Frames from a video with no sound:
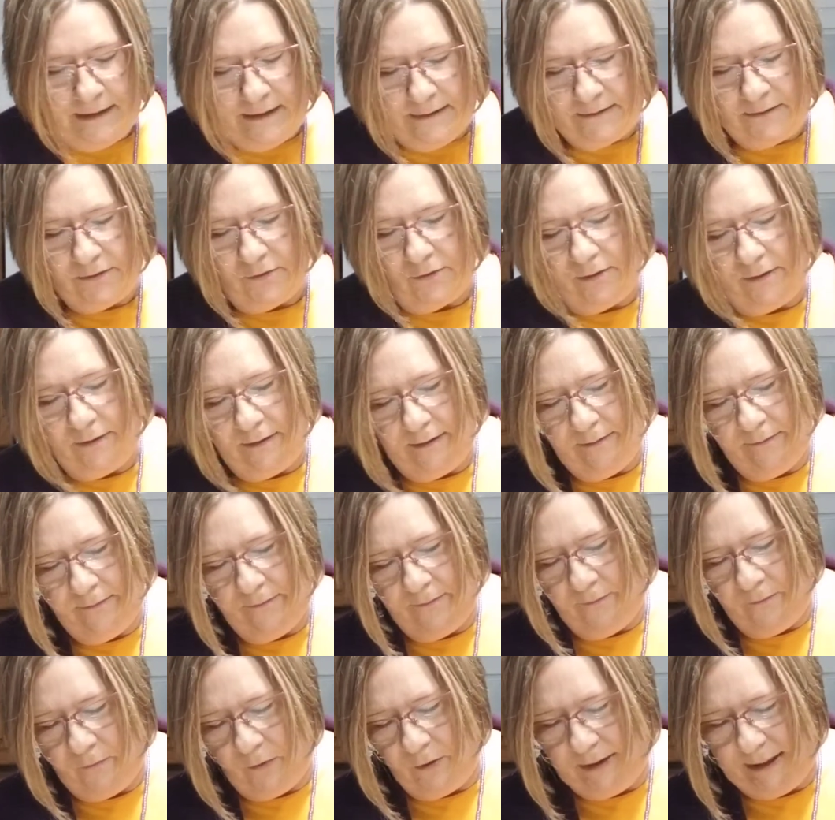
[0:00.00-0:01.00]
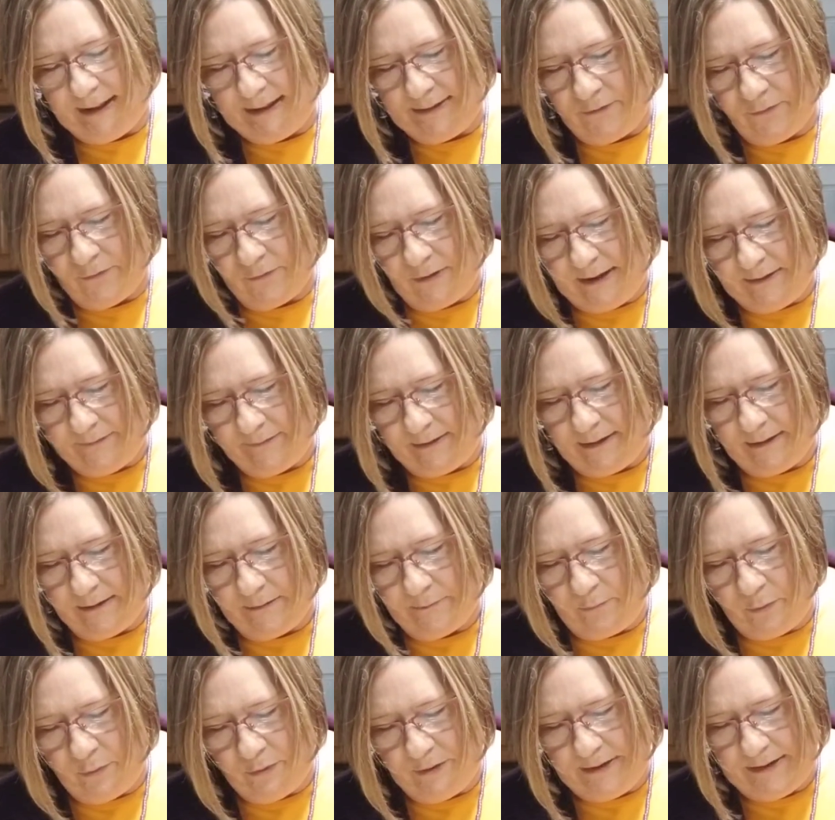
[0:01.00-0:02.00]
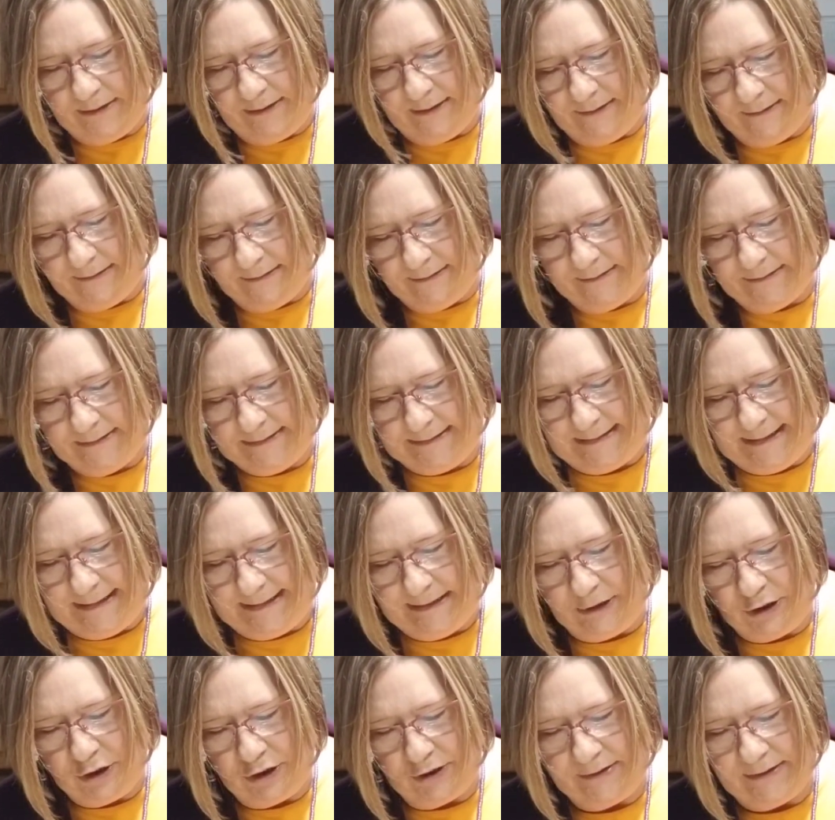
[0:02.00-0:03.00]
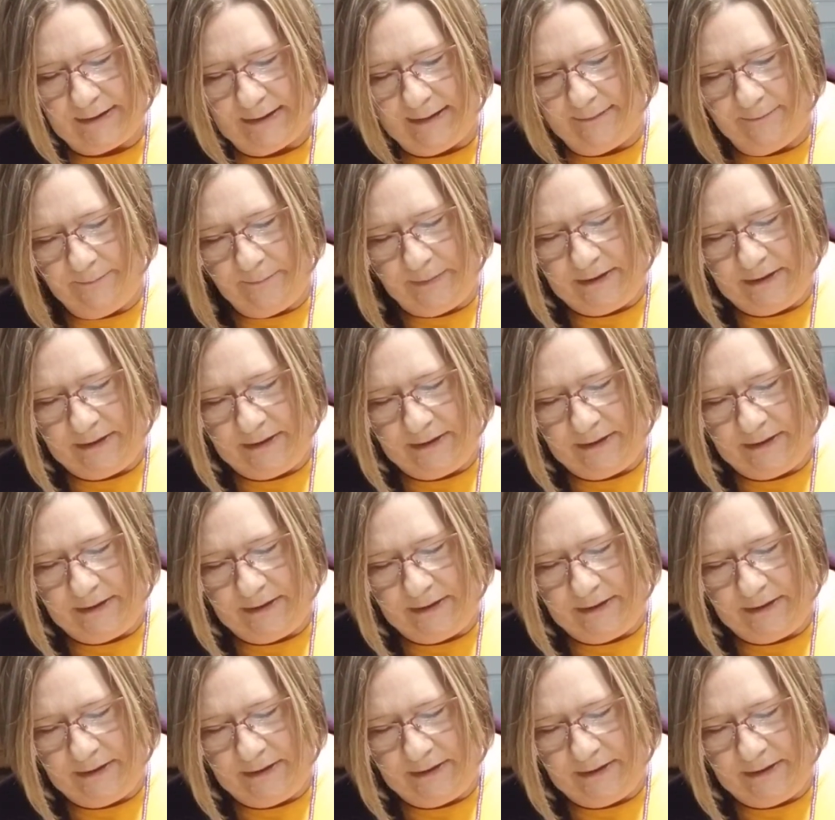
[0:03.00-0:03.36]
So what I do, I rather put it in stages in,